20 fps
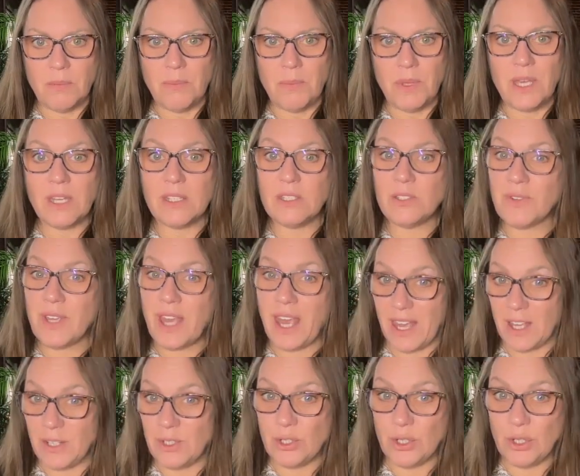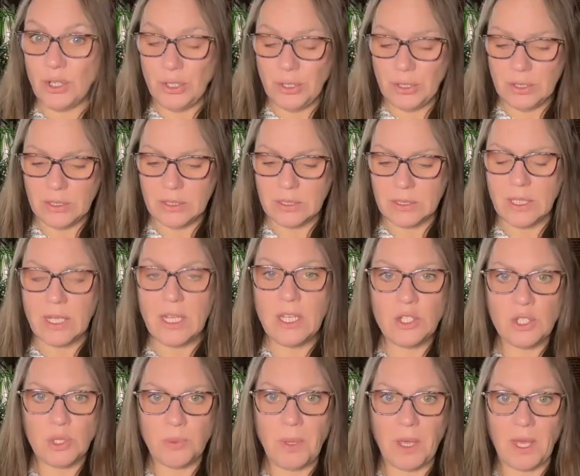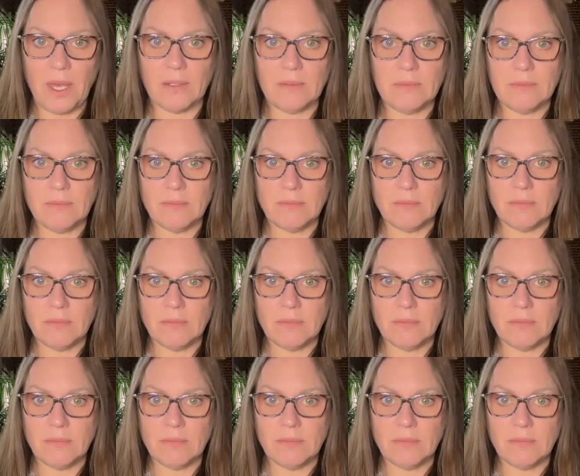because of cancer in Japan.